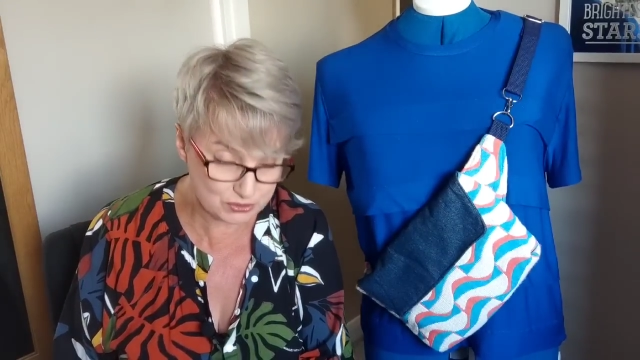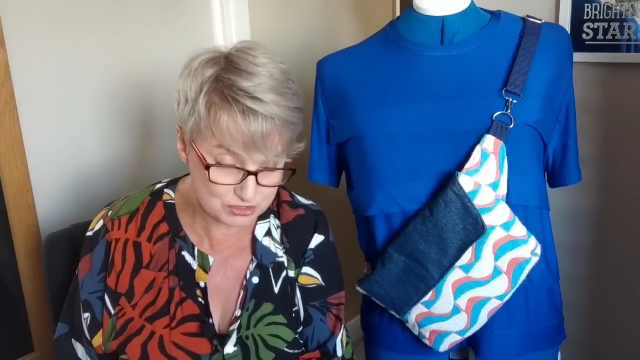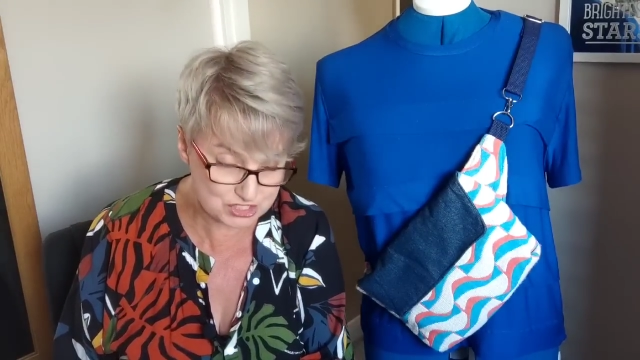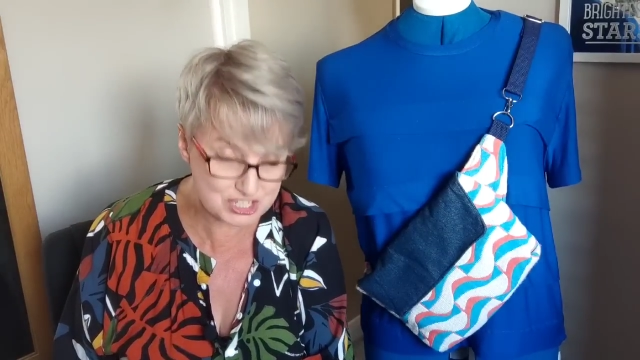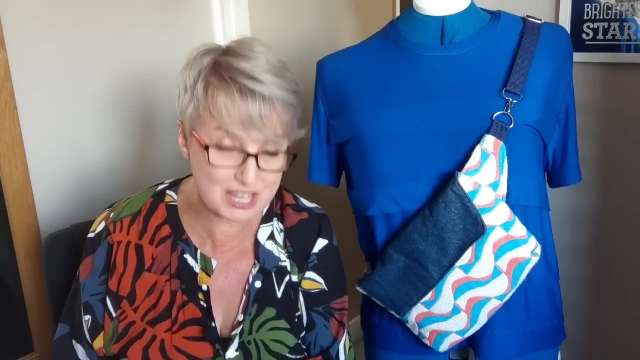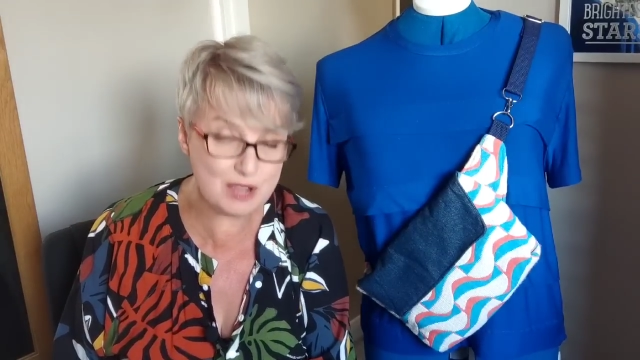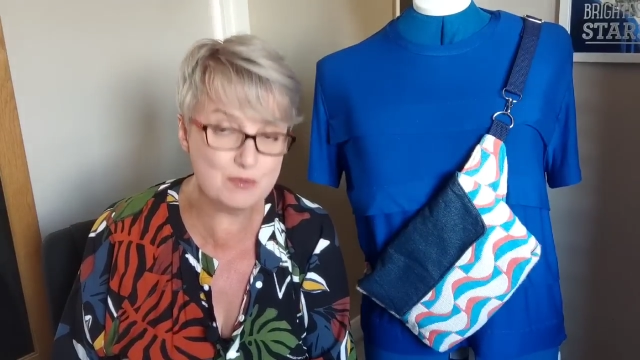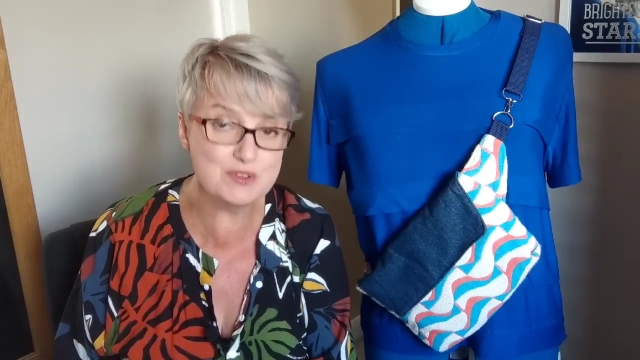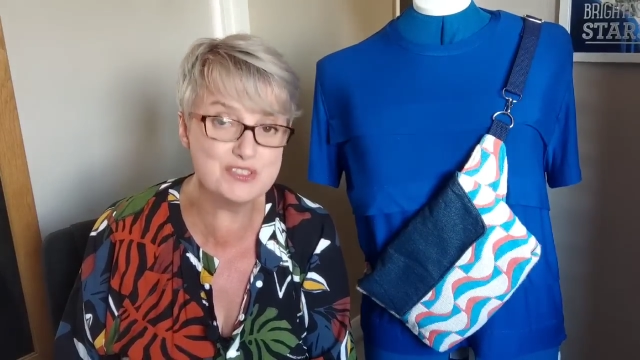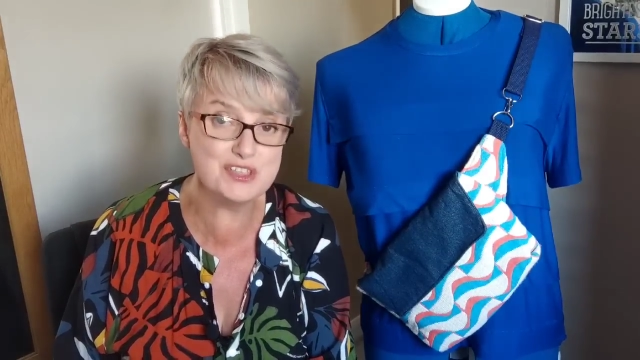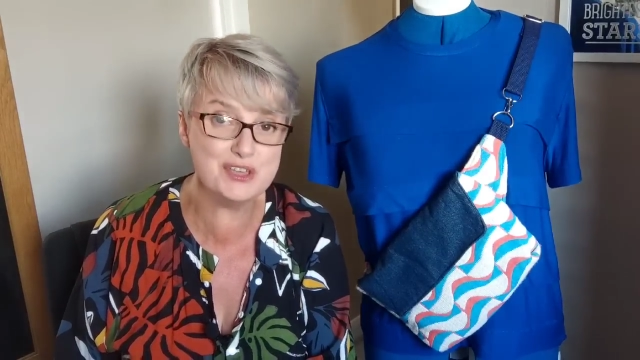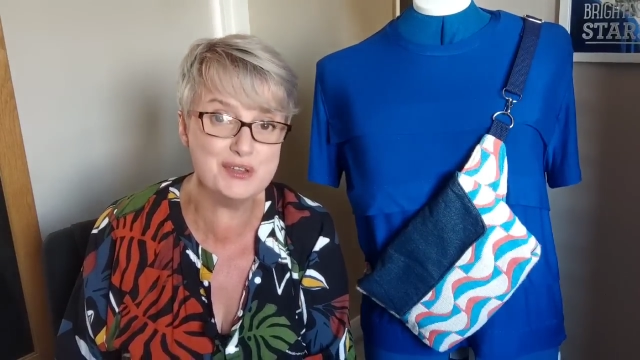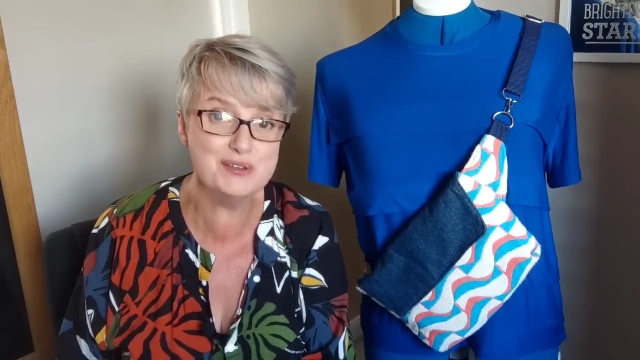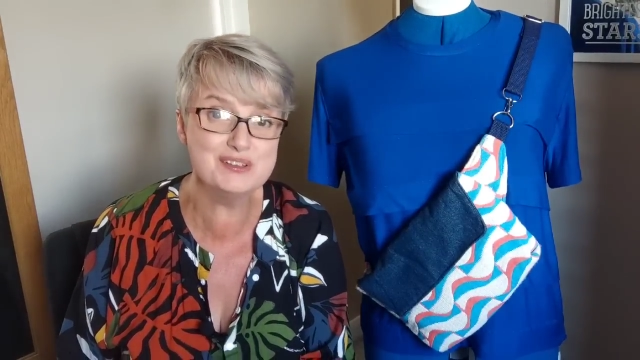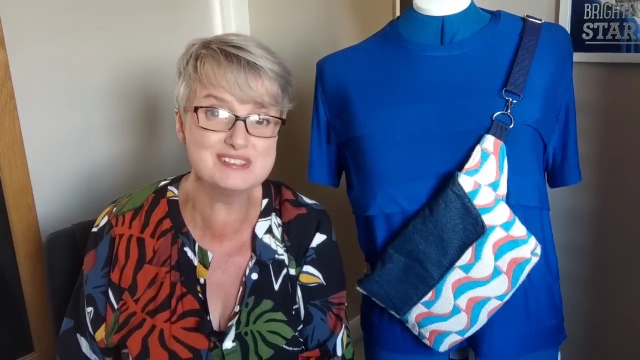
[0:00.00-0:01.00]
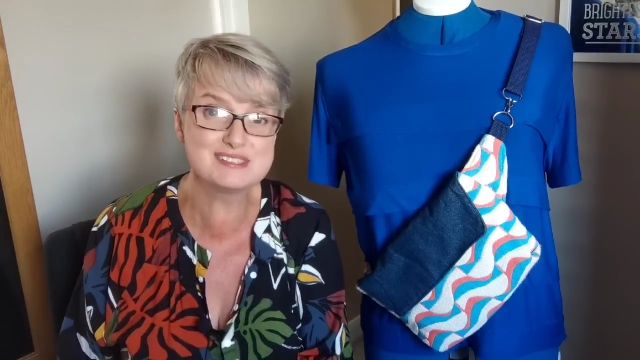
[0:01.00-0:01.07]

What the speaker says: share with you